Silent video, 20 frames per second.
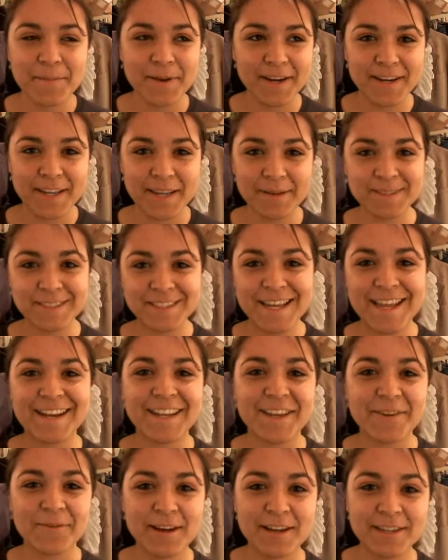My name's
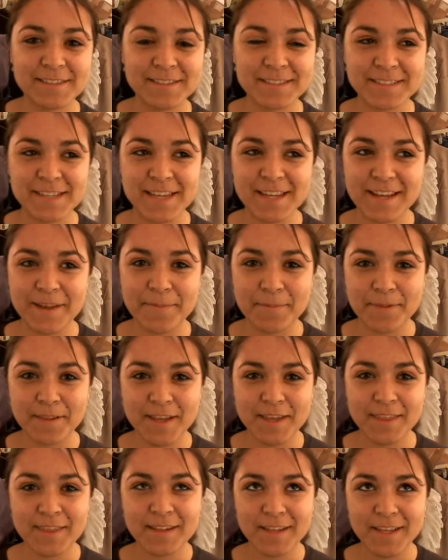Natalie Watts, and I
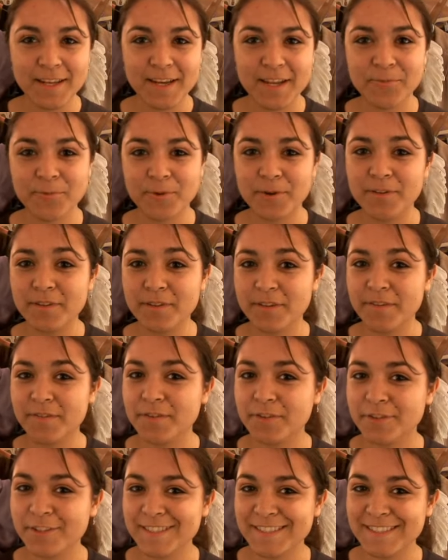play the leading role
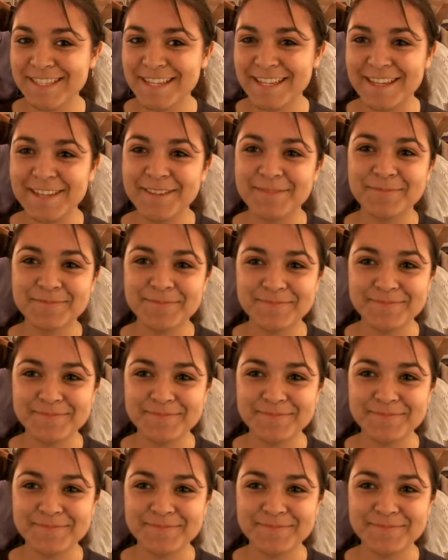of Christina.